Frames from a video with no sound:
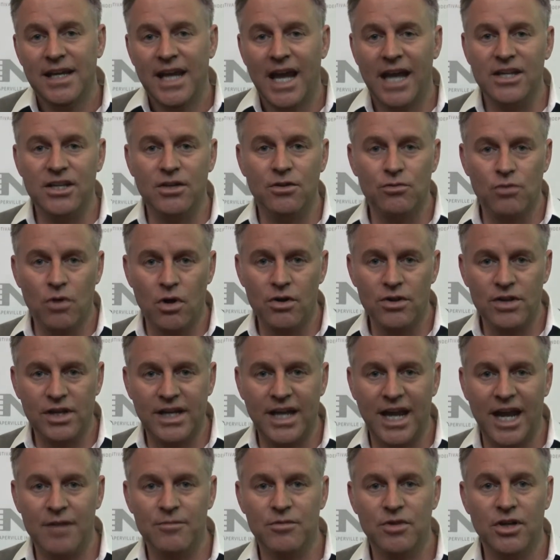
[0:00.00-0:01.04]
and you roll the
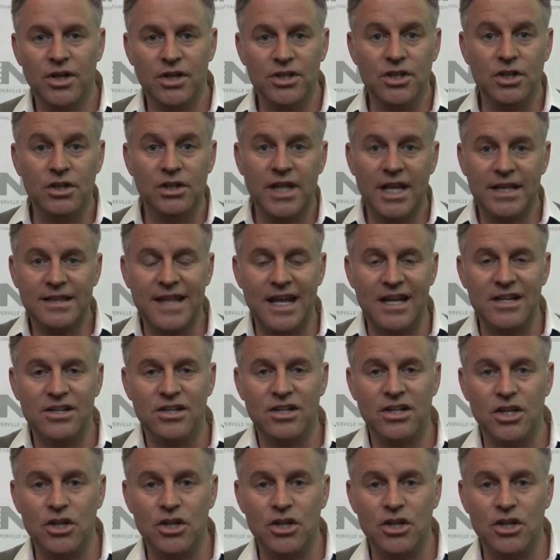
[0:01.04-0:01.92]
camera and you let that,